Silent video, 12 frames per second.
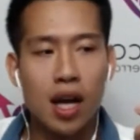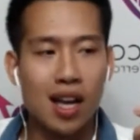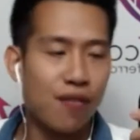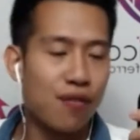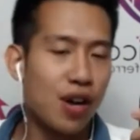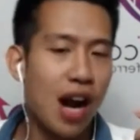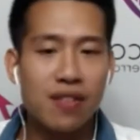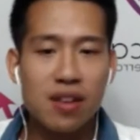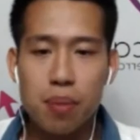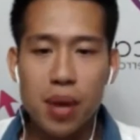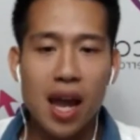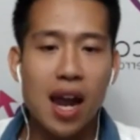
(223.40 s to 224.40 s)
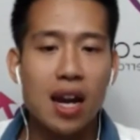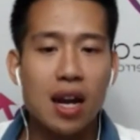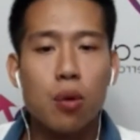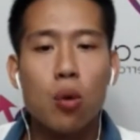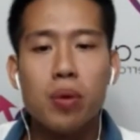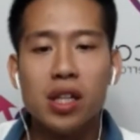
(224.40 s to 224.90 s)
if you're having pain and
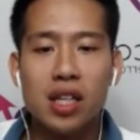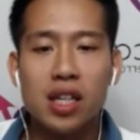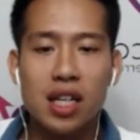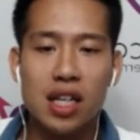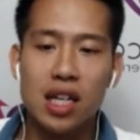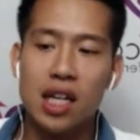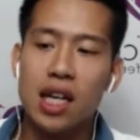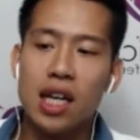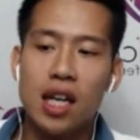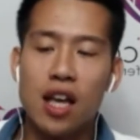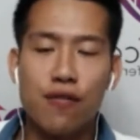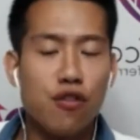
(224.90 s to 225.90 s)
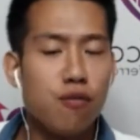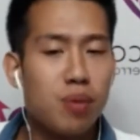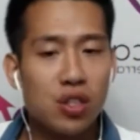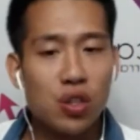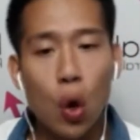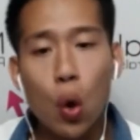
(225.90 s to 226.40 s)
mobility, if you've
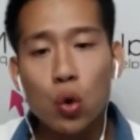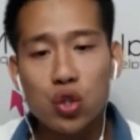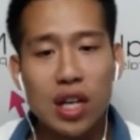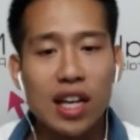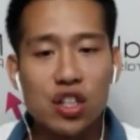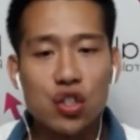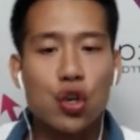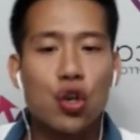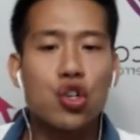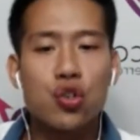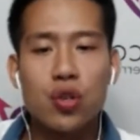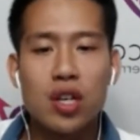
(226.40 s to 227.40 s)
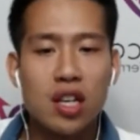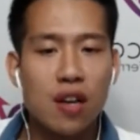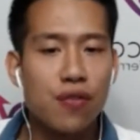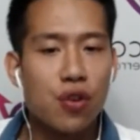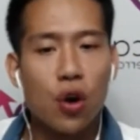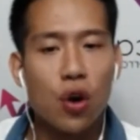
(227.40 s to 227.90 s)
been told to get surgery,
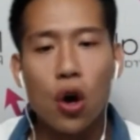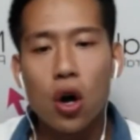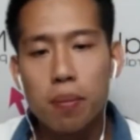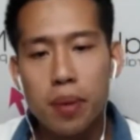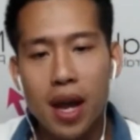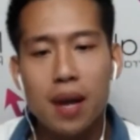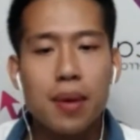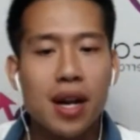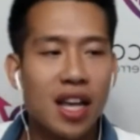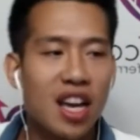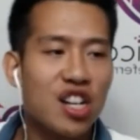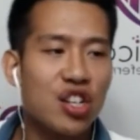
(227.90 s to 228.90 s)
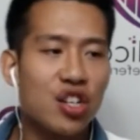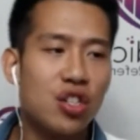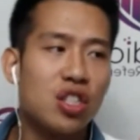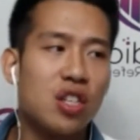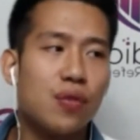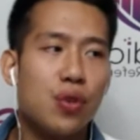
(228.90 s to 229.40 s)
if you're on pain
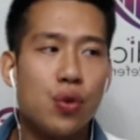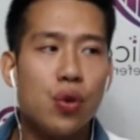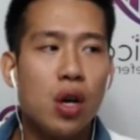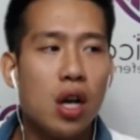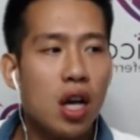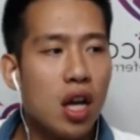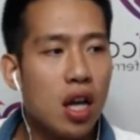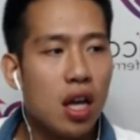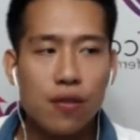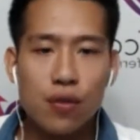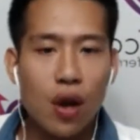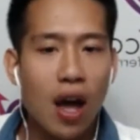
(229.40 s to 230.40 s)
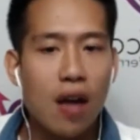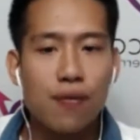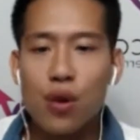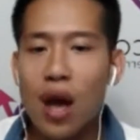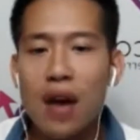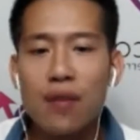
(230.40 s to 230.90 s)
medications, if
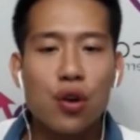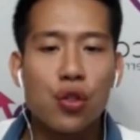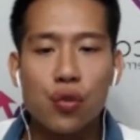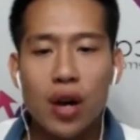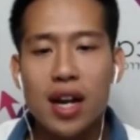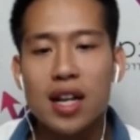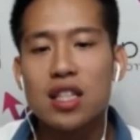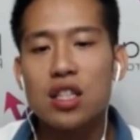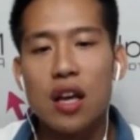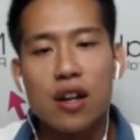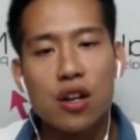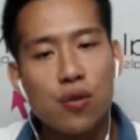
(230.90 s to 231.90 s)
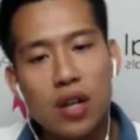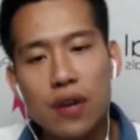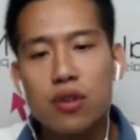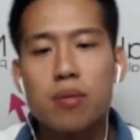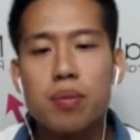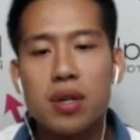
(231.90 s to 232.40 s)
you have arthritis and you've
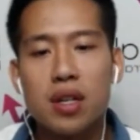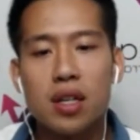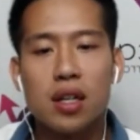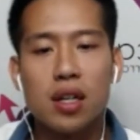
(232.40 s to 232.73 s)
never been